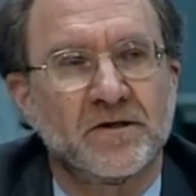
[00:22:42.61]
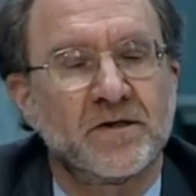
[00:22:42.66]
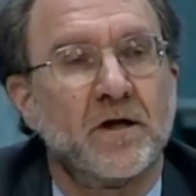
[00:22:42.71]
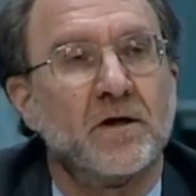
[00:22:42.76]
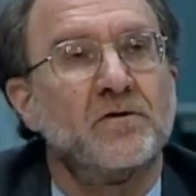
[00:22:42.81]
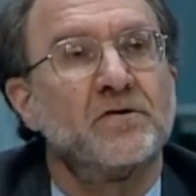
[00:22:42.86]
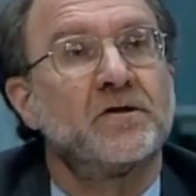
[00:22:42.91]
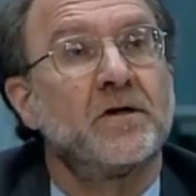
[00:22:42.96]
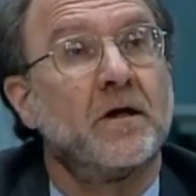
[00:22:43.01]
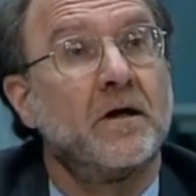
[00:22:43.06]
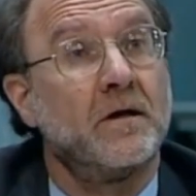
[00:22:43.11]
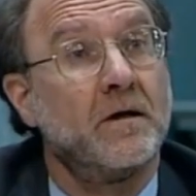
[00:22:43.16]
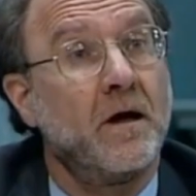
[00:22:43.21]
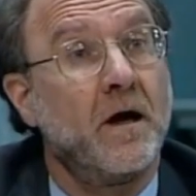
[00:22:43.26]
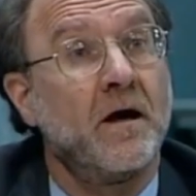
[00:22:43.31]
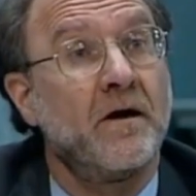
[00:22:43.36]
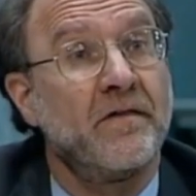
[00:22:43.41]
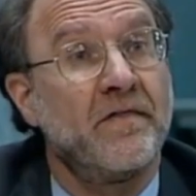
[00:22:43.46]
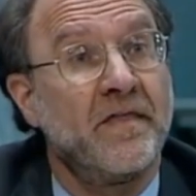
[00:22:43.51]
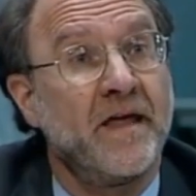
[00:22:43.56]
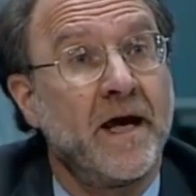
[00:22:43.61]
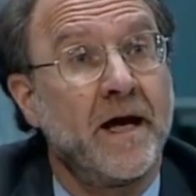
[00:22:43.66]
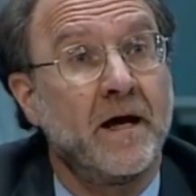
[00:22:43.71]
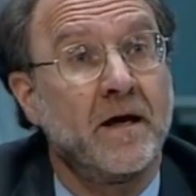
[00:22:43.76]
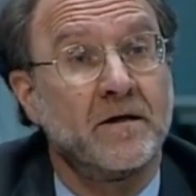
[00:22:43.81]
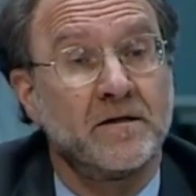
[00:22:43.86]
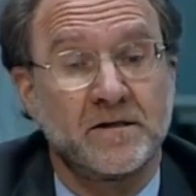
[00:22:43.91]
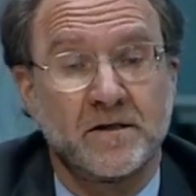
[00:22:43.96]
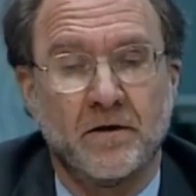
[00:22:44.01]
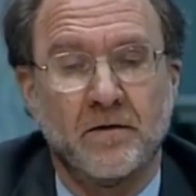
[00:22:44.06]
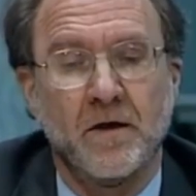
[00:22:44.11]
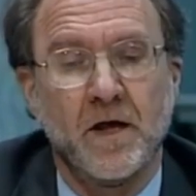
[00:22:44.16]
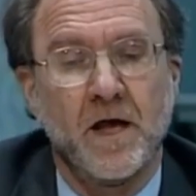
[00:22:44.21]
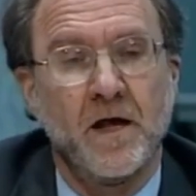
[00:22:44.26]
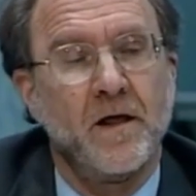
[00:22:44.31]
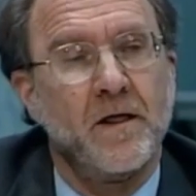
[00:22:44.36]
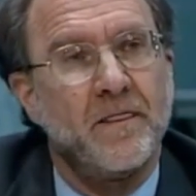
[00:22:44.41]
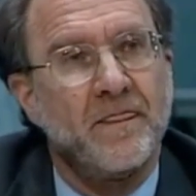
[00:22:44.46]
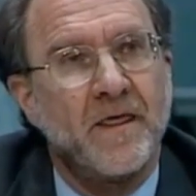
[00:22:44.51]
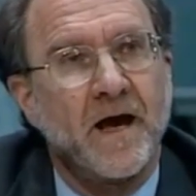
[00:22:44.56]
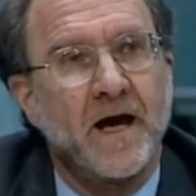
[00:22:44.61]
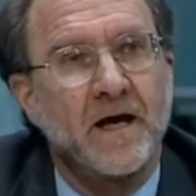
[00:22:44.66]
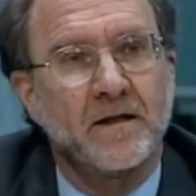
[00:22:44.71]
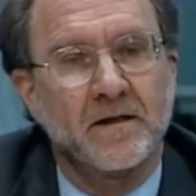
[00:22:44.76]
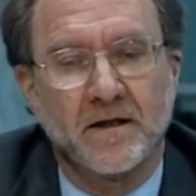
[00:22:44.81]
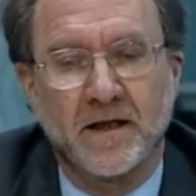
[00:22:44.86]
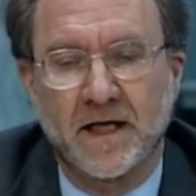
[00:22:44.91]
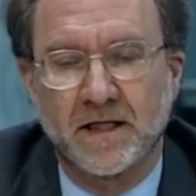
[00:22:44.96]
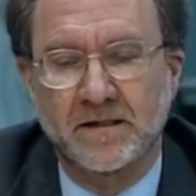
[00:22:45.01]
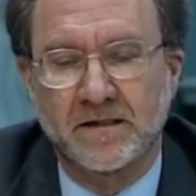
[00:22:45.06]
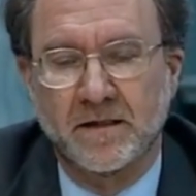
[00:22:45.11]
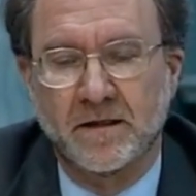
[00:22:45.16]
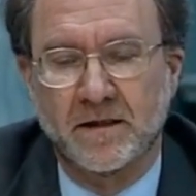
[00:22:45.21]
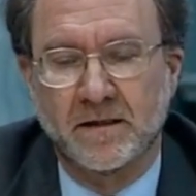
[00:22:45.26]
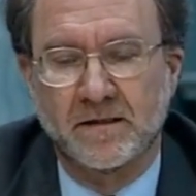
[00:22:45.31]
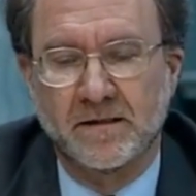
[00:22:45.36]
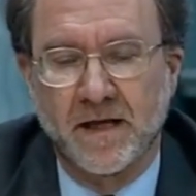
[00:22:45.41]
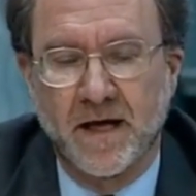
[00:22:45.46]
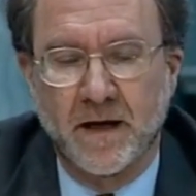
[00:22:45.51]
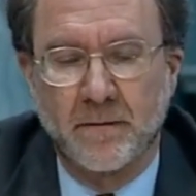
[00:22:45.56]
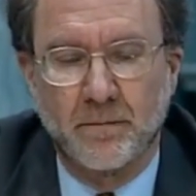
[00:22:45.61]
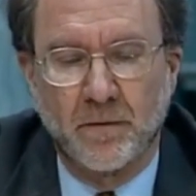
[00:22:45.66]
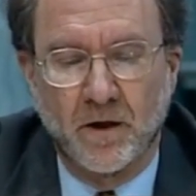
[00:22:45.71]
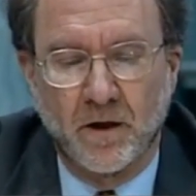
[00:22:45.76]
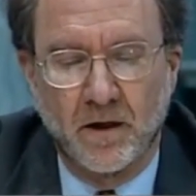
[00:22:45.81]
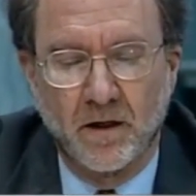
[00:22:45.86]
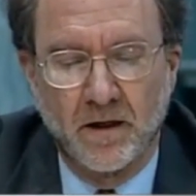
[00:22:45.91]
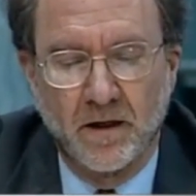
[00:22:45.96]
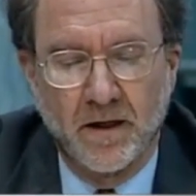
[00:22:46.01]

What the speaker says: Those are there. So that's an example.